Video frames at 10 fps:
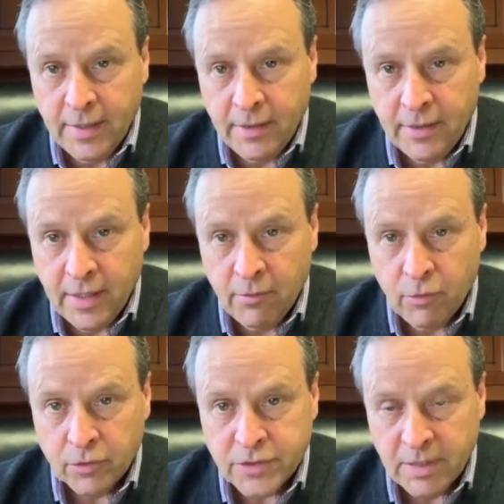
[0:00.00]
They
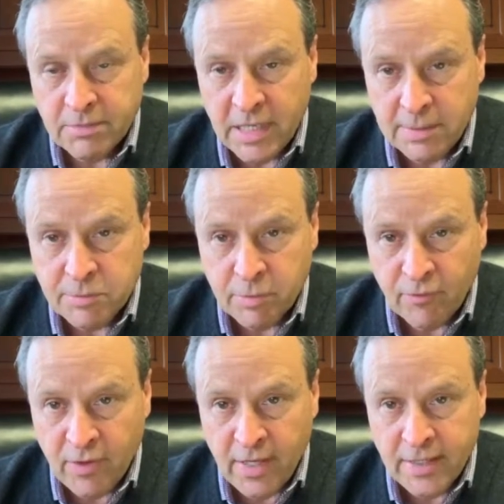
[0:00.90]
will sometimes
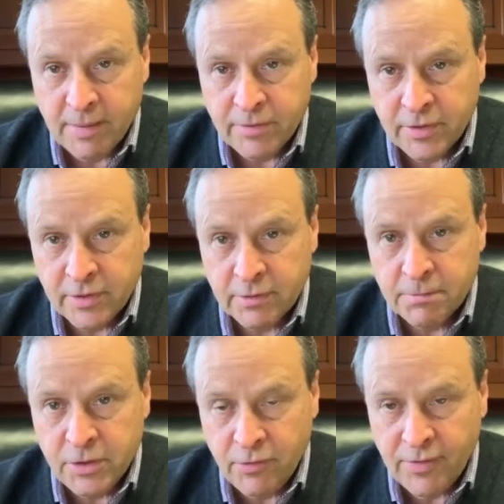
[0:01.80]
provide up to
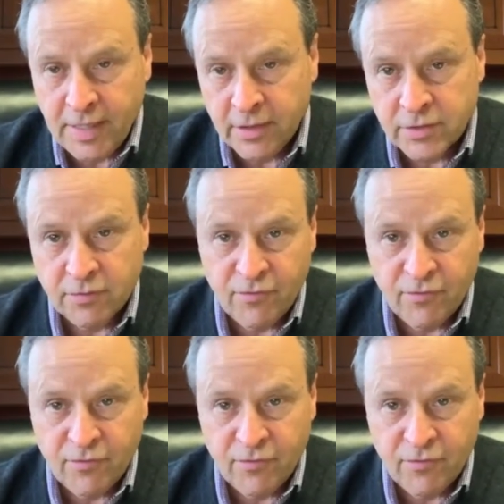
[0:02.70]
$2,000,